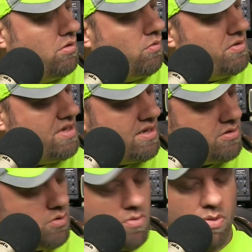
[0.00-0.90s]
Once it gets
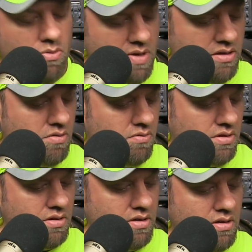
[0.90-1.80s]
through the boot menu,
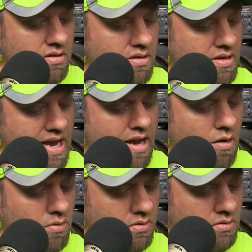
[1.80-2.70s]

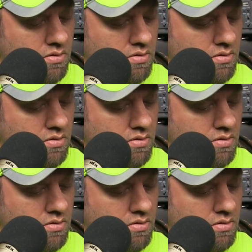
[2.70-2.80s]
now